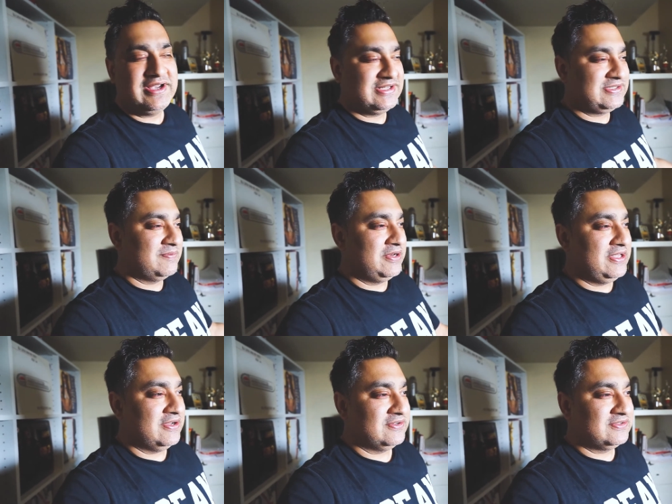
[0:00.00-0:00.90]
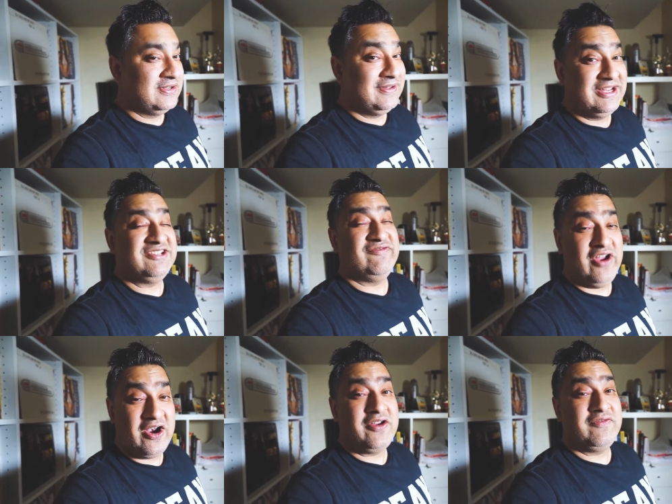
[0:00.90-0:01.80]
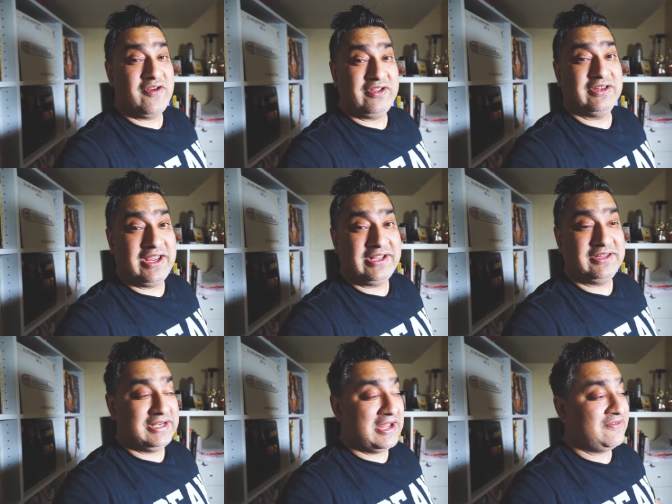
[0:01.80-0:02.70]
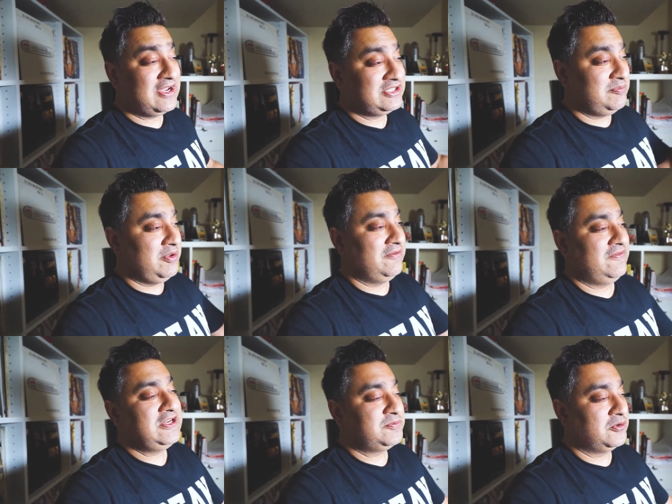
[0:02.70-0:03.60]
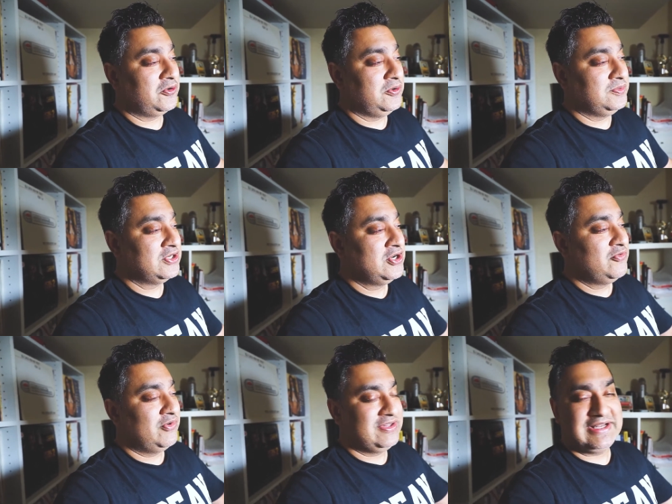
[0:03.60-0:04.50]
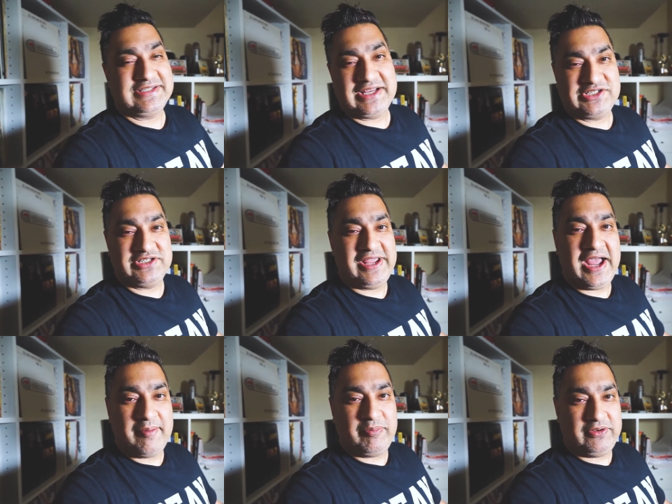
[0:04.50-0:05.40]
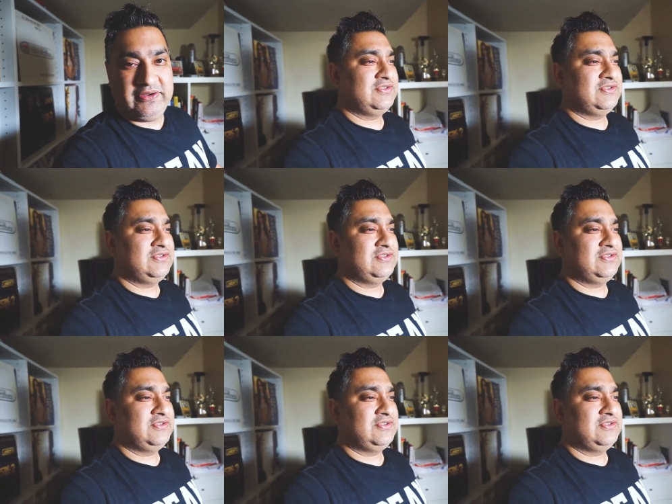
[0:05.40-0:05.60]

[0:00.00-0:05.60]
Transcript: as somebody else it's very very likely and i've actually been in facebook groups but that's actually happened.